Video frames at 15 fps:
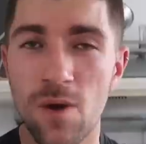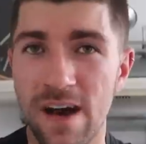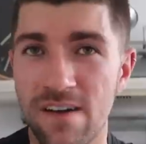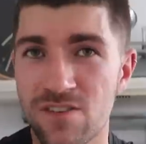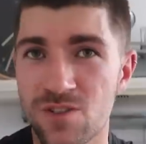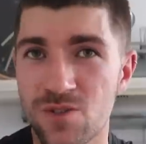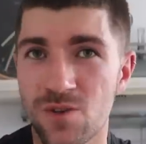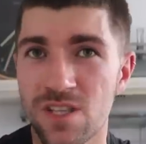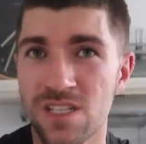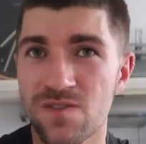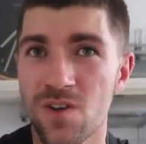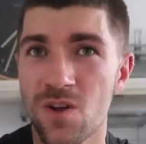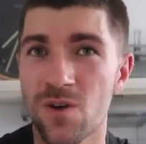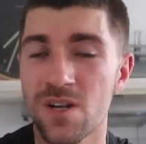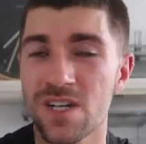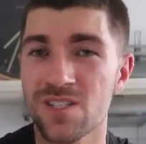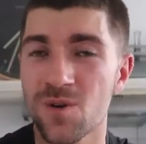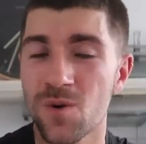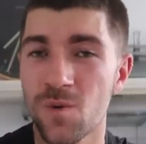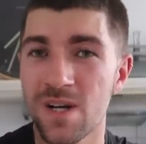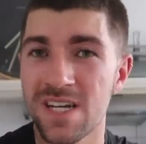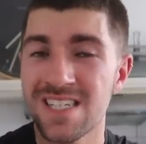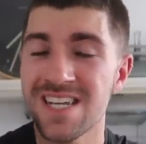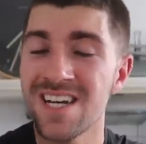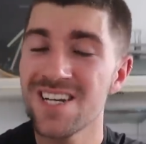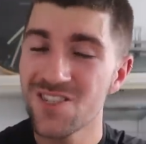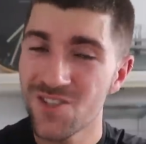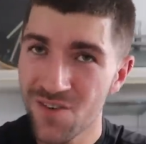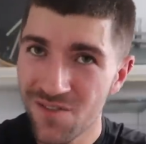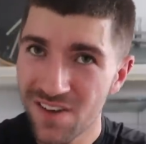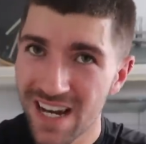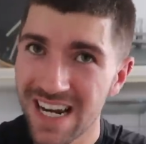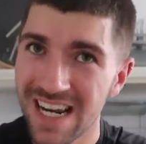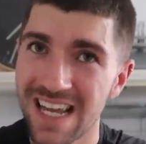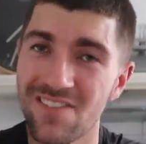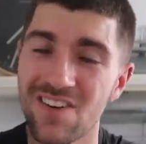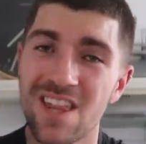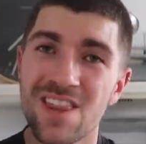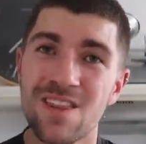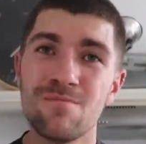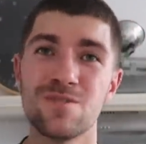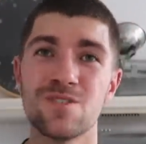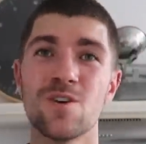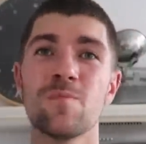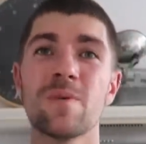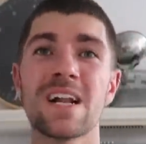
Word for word: you have enjoyed this vlog, as always, don't forget to give it a thumbs up.